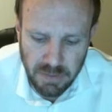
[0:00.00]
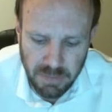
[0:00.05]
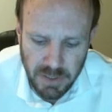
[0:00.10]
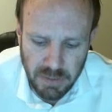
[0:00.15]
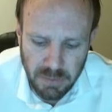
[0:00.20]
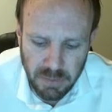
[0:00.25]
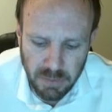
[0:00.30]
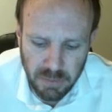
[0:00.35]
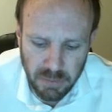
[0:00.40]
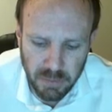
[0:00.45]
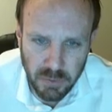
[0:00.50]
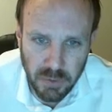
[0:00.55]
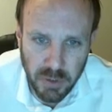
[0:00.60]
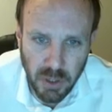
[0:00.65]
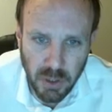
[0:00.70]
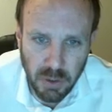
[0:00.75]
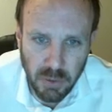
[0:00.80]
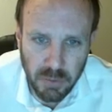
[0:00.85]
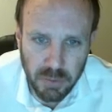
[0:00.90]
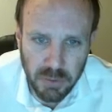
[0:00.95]
people
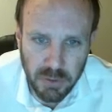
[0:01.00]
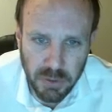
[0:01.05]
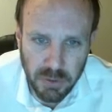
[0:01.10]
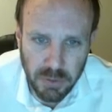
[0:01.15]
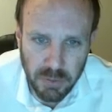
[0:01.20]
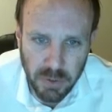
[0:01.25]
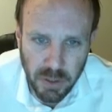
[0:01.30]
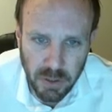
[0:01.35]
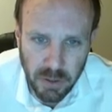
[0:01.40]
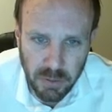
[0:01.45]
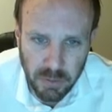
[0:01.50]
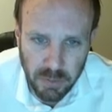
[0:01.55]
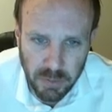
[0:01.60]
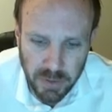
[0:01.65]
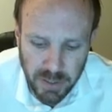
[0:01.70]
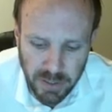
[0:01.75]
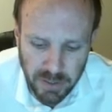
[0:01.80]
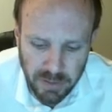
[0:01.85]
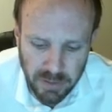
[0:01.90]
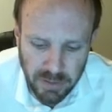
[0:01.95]
don't do, though,
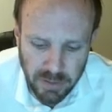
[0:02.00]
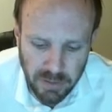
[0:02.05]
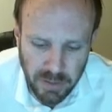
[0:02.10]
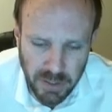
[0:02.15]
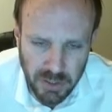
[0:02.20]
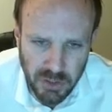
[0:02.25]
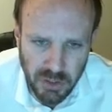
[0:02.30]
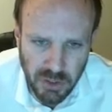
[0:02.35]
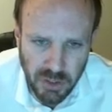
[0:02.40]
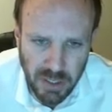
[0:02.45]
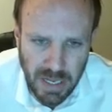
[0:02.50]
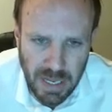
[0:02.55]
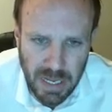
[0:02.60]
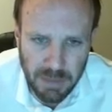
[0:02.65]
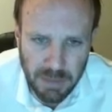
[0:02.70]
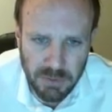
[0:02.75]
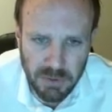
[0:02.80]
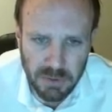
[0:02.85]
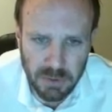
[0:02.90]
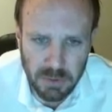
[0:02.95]
that they should
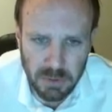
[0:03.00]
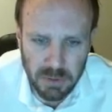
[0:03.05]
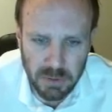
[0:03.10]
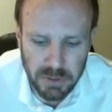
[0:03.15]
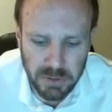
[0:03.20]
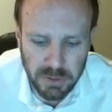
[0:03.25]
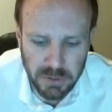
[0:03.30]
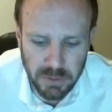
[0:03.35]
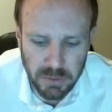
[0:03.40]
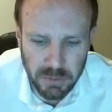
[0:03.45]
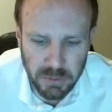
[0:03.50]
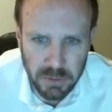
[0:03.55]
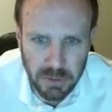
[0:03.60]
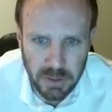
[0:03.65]
absolutely do,